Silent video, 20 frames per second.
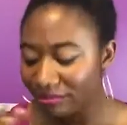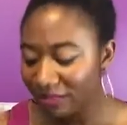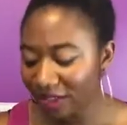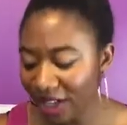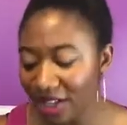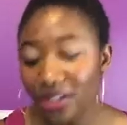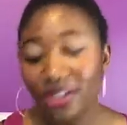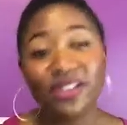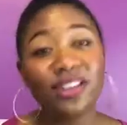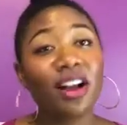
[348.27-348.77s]

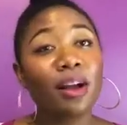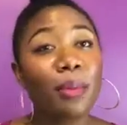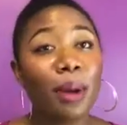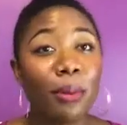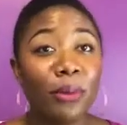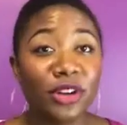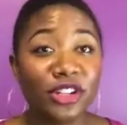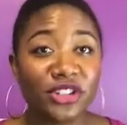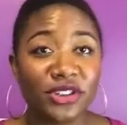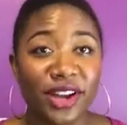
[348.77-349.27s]
Let's talk about
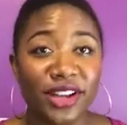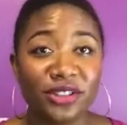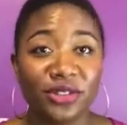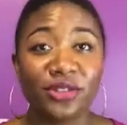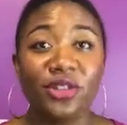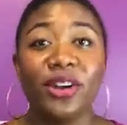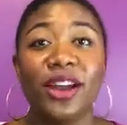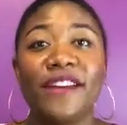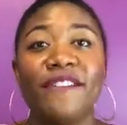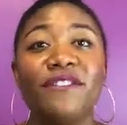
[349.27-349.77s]
moisturizers.
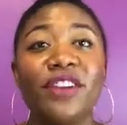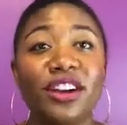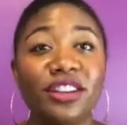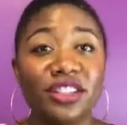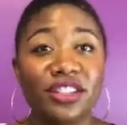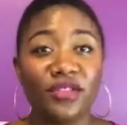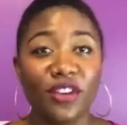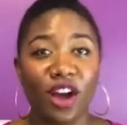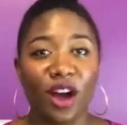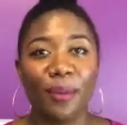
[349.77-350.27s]
Okay, first
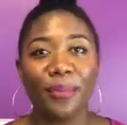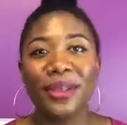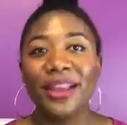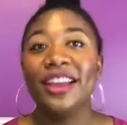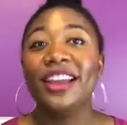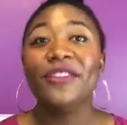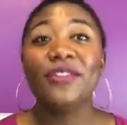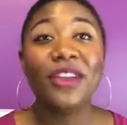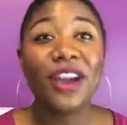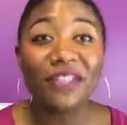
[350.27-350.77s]
of all,
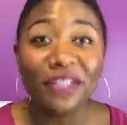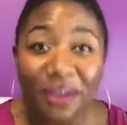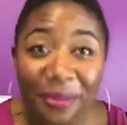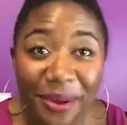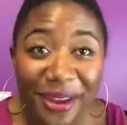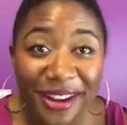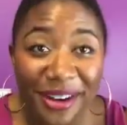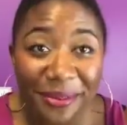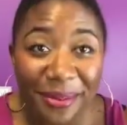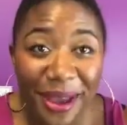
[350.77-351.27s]
if you have a
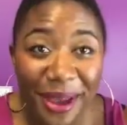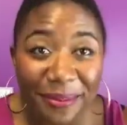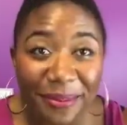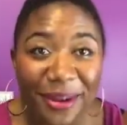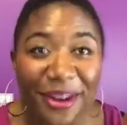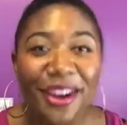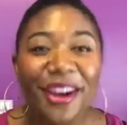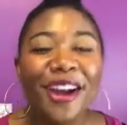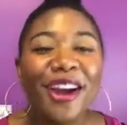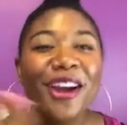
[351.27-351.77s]
pen and
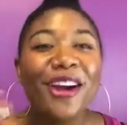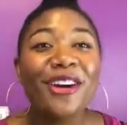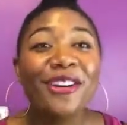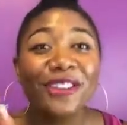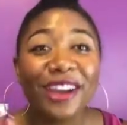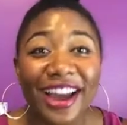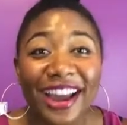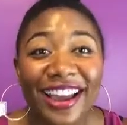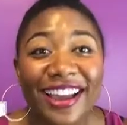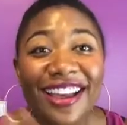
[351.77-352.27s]
paper,
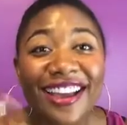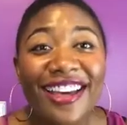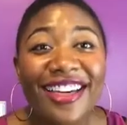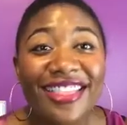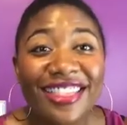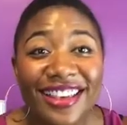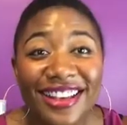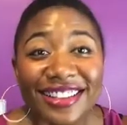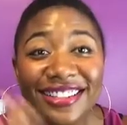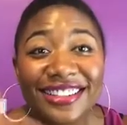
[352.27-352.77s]
write
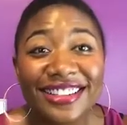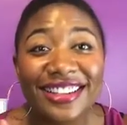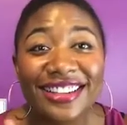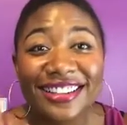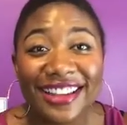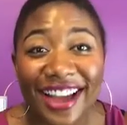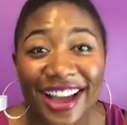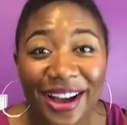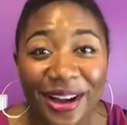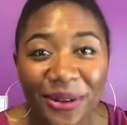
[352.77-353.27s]
this
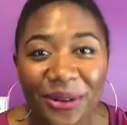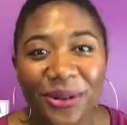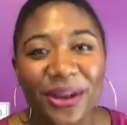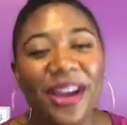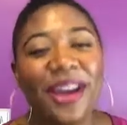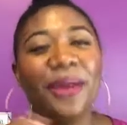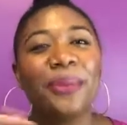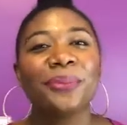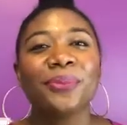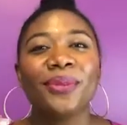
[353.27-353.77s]
down, okay?